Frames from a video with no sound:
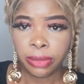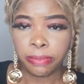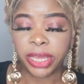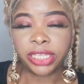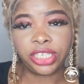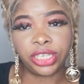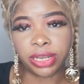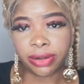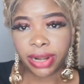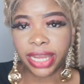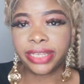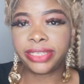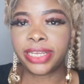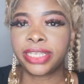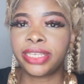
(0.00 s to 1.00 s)
But she
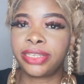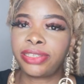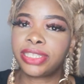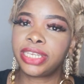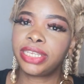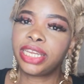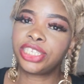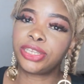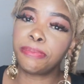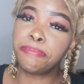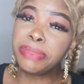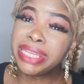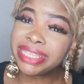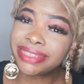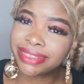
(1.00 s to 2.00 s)
cried out and said that she
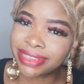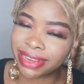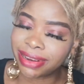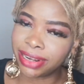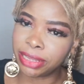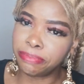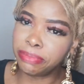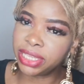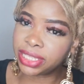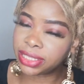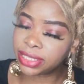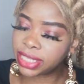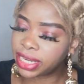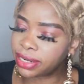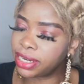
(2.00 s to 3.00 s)

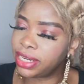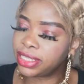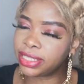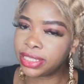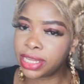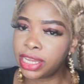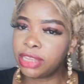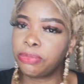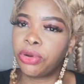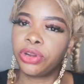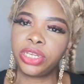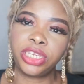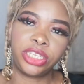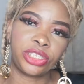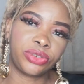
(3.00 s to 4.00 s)
mistakenly sent
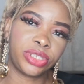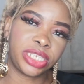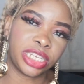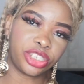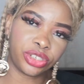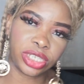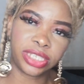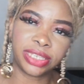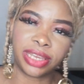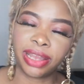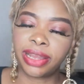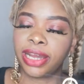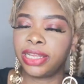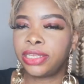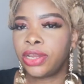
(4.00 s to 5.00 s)
money into their joint
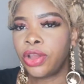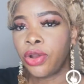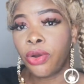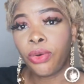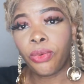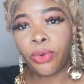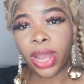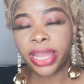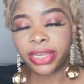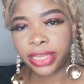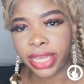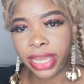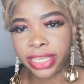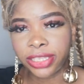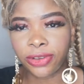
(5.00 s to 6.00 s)
account, while
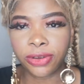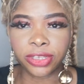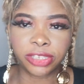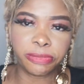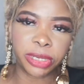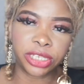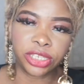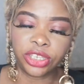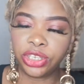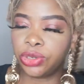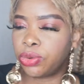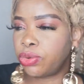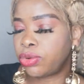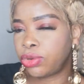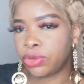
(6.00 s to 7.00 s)
the ex-husband, you
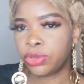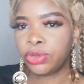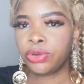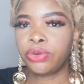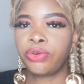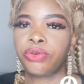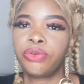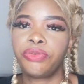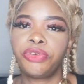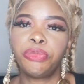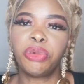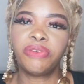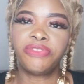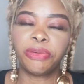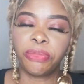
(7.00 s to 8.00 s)
know,
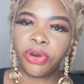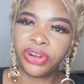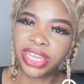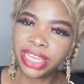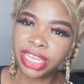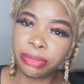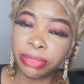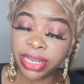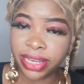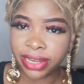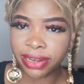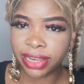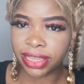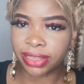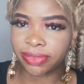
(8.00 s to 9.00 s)
removed the money
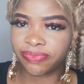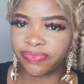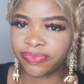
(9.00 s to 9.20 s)
immediately.